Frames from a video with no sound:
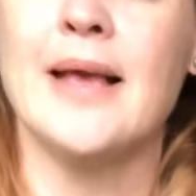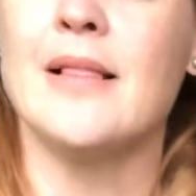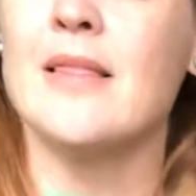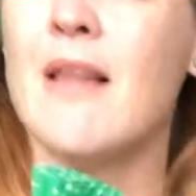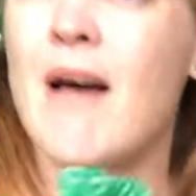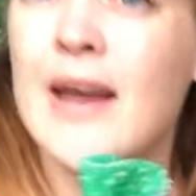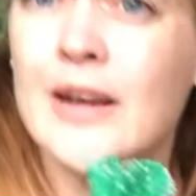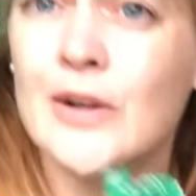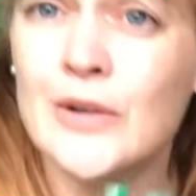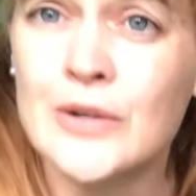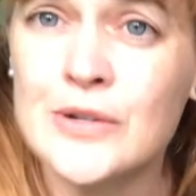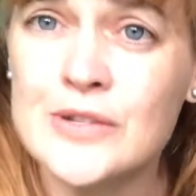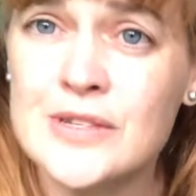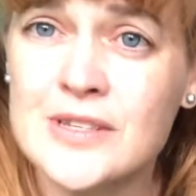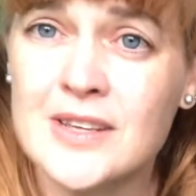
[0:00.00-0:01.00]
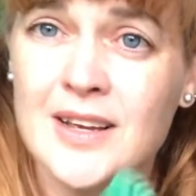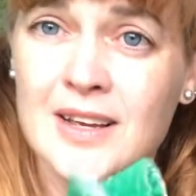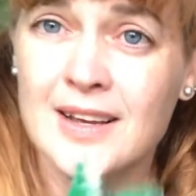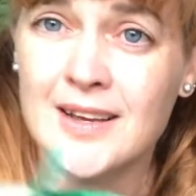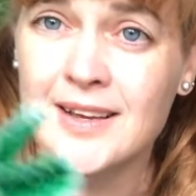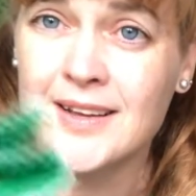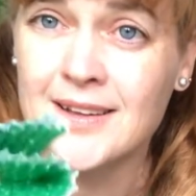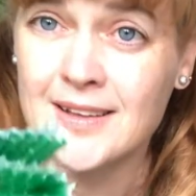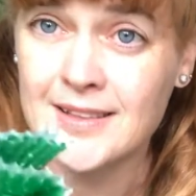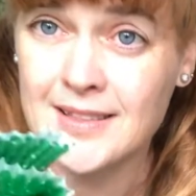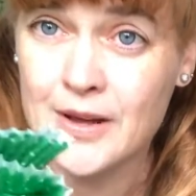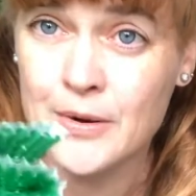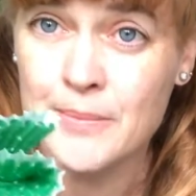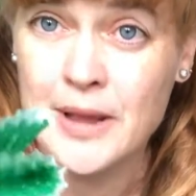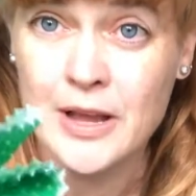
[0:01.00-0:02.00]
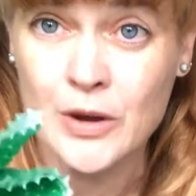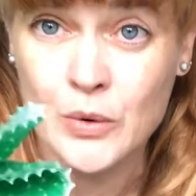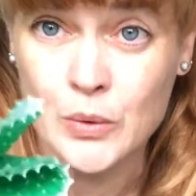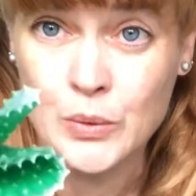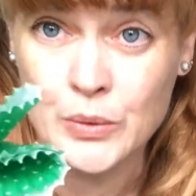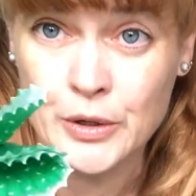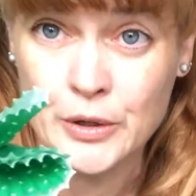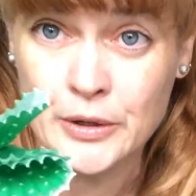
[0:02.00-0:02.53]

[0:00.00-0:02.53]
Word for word: liners. That would make a cool little